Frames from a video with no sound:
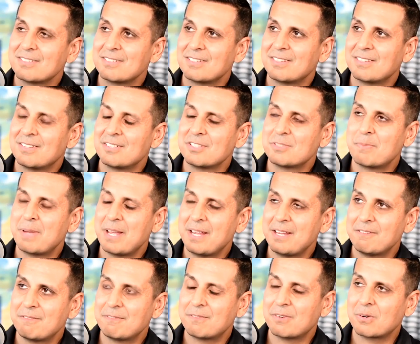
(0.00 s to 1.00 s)
There's pay
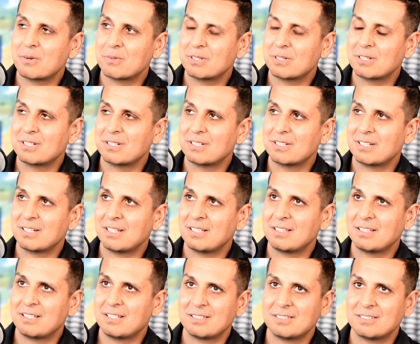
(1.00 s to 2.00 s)
it forward
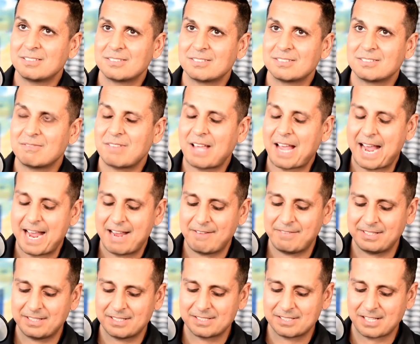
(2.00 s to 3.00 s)
and there's
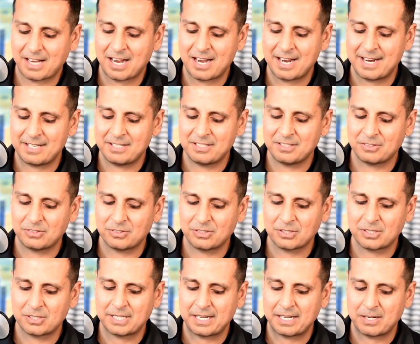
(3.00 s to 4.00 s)
having this eye to
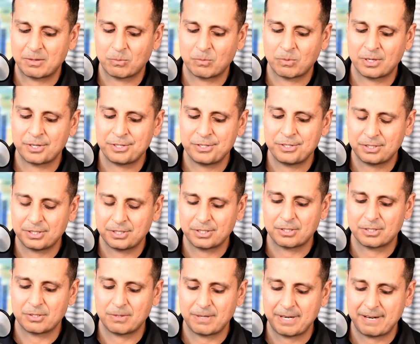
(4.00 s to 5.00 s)
look at where you can
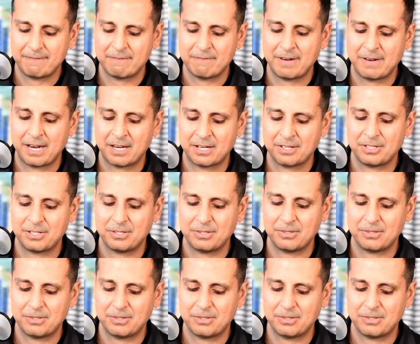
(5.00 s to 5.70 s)
create value.